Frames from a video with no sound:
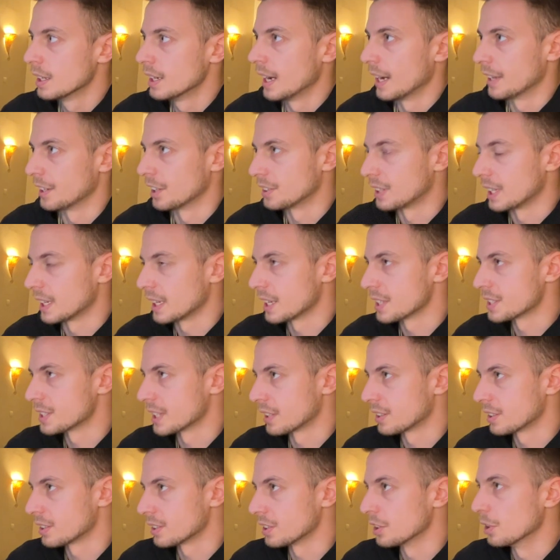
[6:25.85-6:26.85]
And the thing is
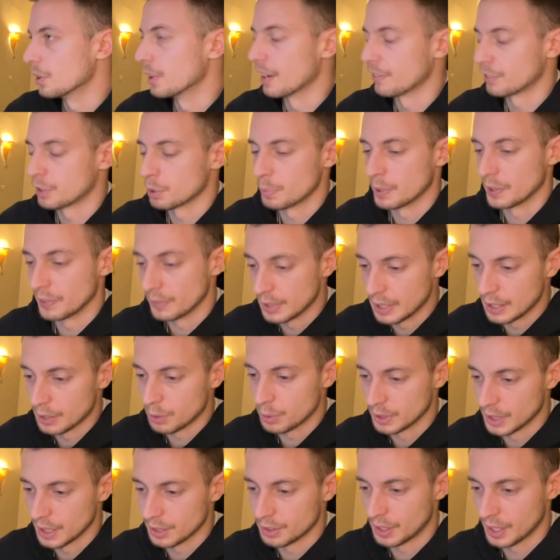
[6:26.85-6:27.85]
that you have to be really
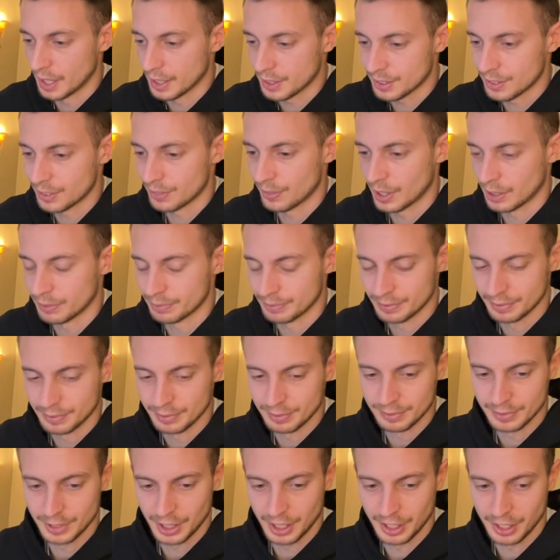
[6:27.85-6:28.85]
good at that one,
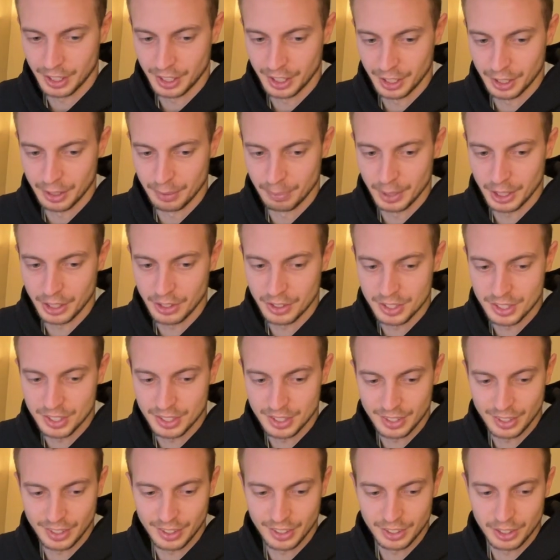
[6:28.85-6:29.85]
because
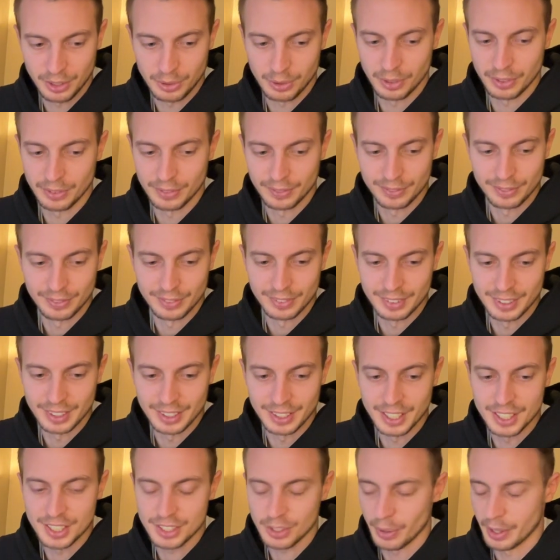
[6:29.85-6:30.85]

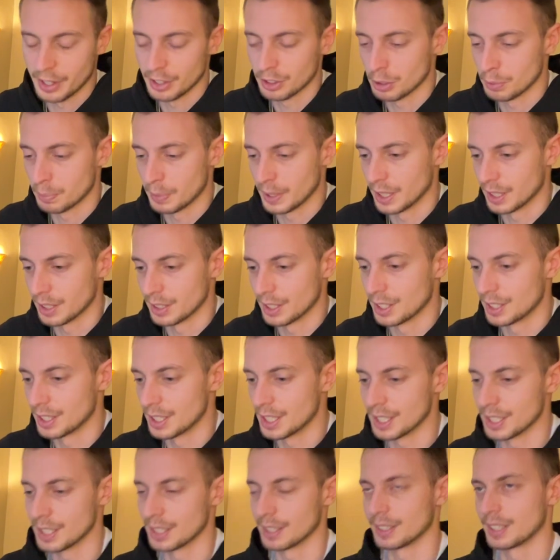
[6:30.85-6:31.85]
it's going to be the
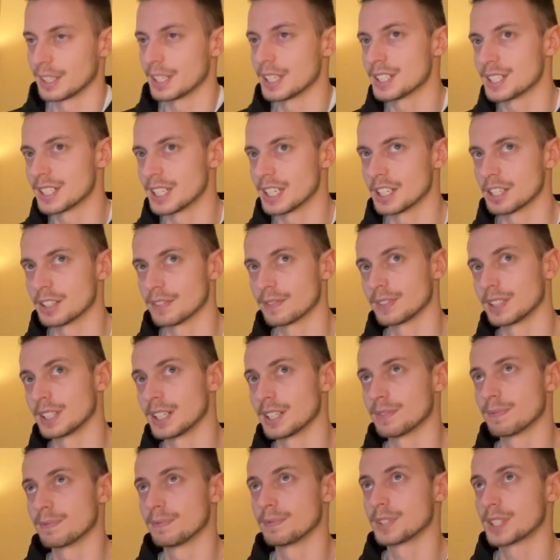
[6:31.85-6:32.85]

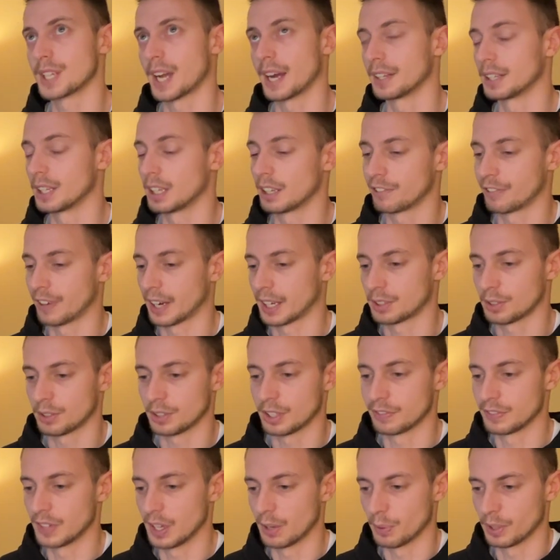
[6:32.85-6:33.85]
deciding factor
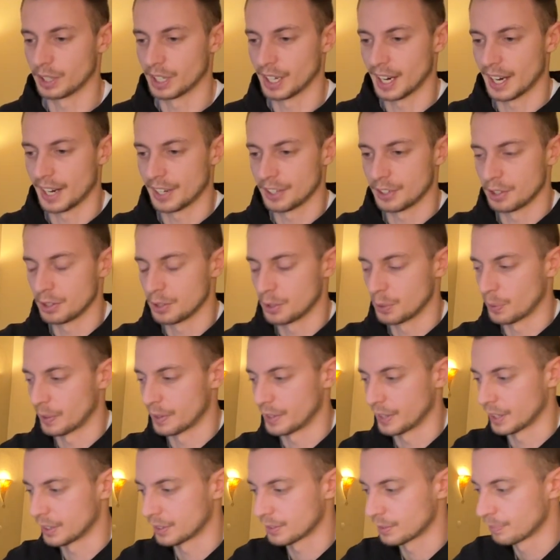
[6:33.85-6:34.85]
if they want to hire you or
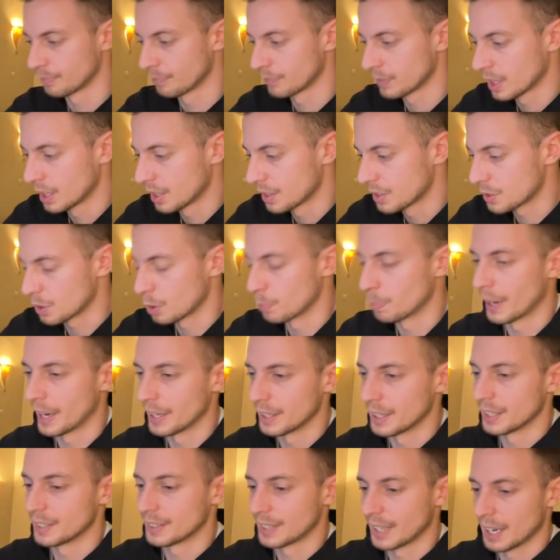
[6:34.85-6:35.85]
not. So by
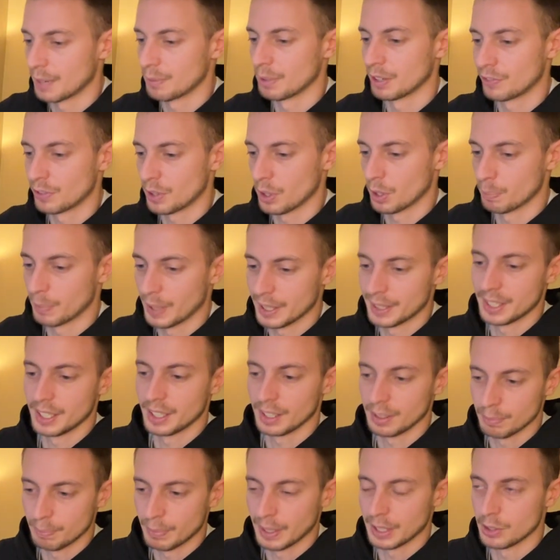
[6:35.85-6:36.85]
that time, if you're
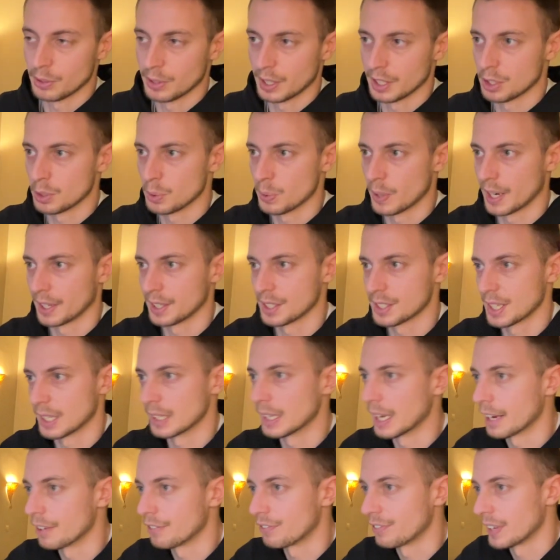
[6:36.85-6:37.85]
better at UI design,
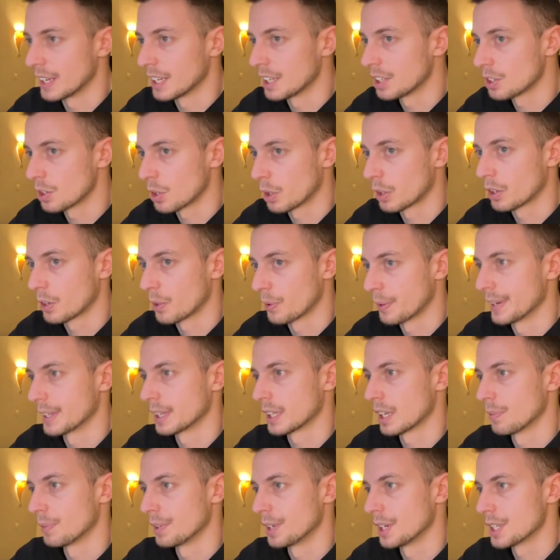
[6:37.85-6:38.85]
I think your current
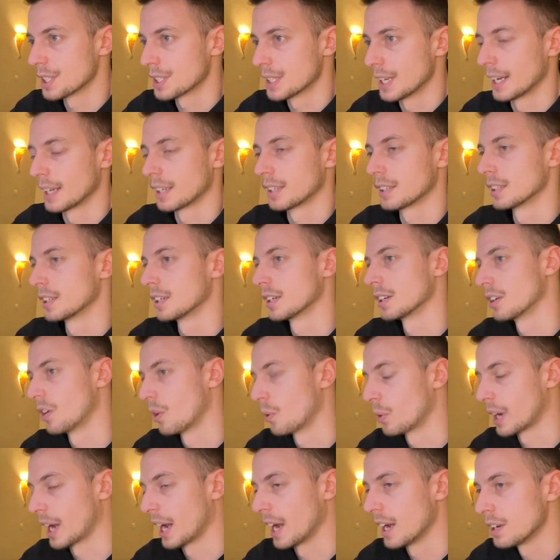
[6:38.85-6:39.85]
level is like
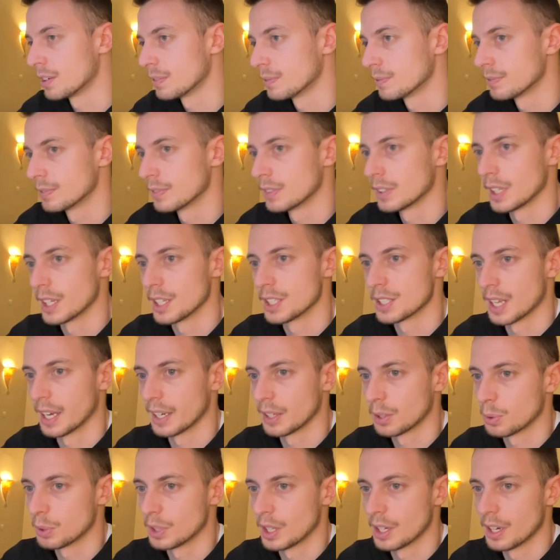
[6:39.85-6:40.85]
okay, is like
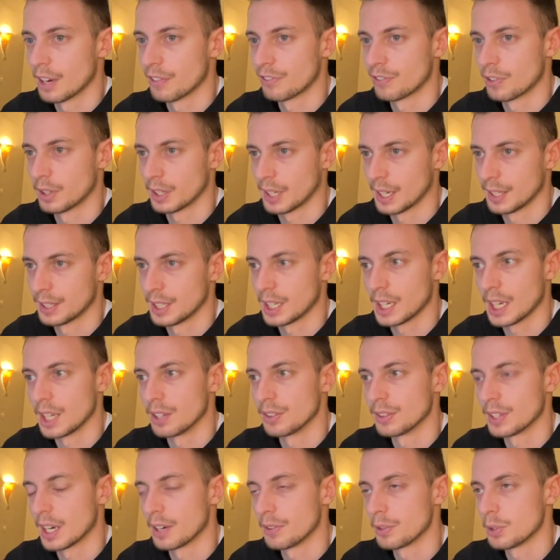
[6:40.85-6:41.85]
good enough for getting
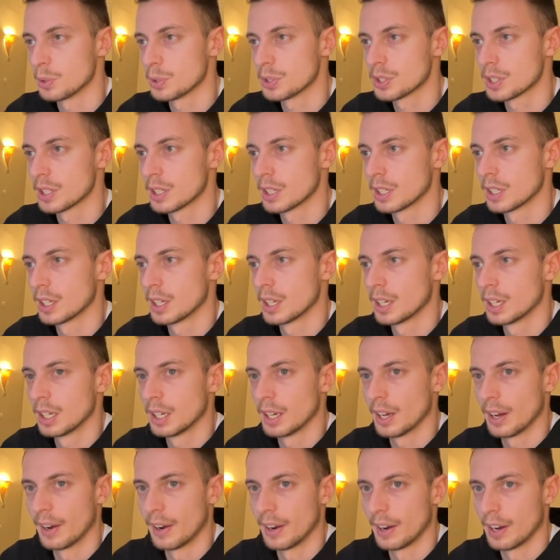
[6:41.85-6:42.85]
interviews,
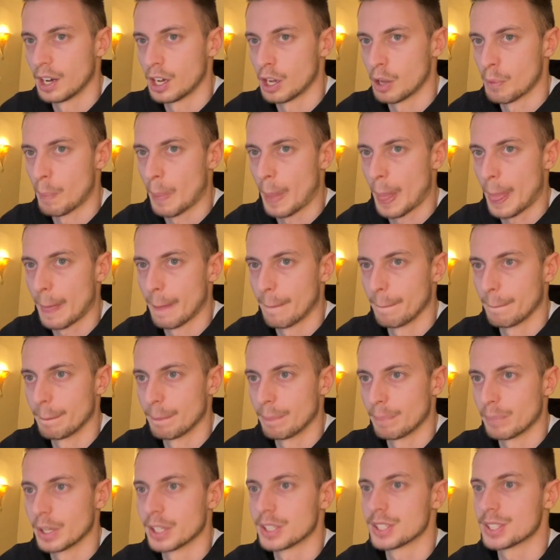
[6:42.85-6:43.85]

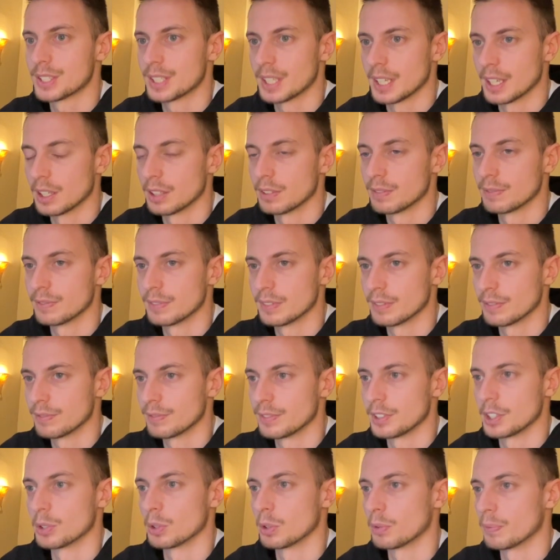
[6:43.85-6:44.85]
but still,
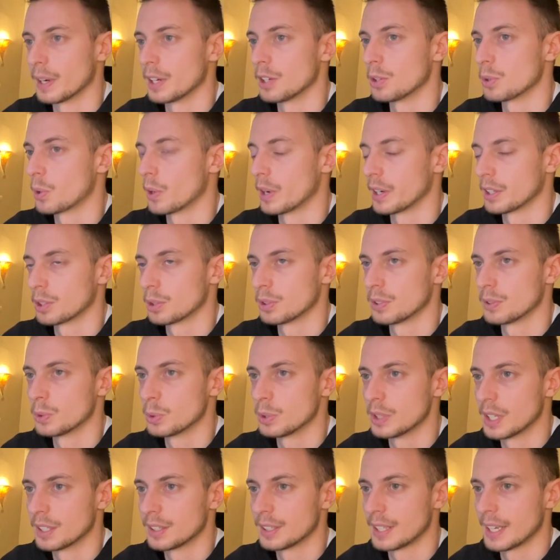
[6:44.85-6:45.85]
when you're going to do
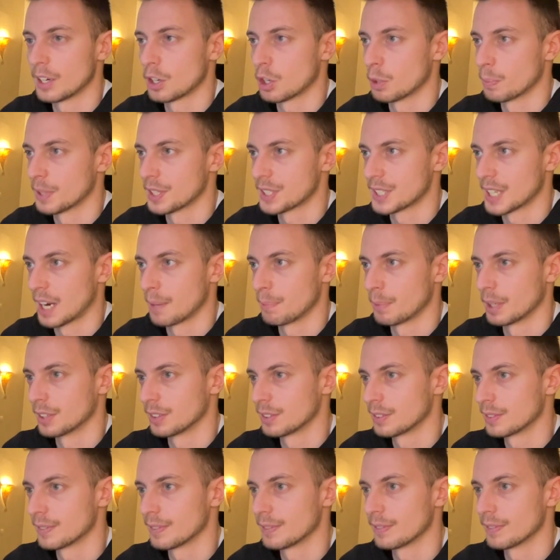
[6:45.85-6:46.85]
the take-home assignment,
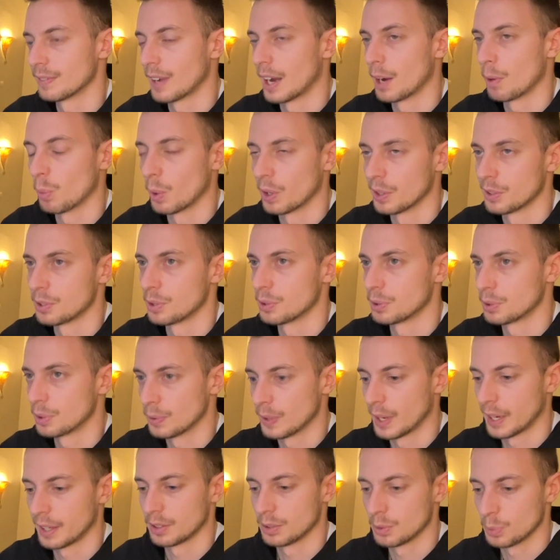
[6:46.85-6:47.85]
I want you to
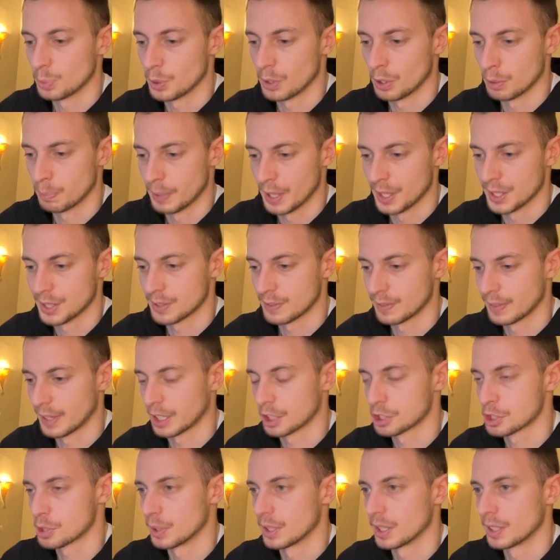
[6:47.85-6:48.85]
like do your best
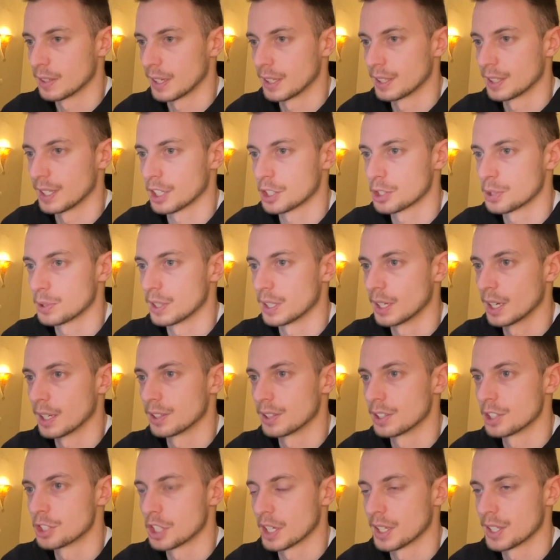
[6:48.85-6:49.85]
actually, and actually get
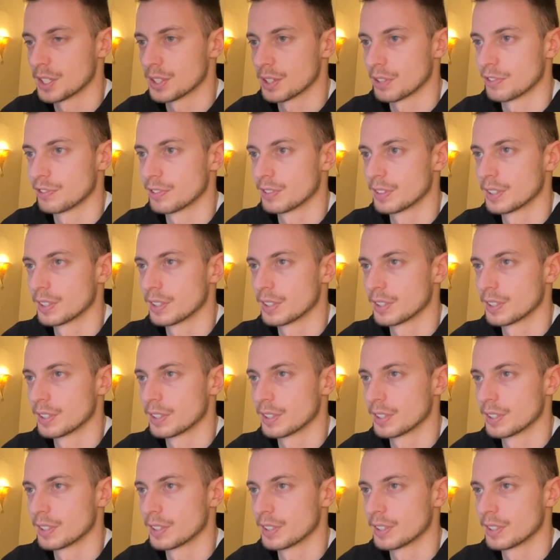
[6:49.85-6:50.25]
the chance of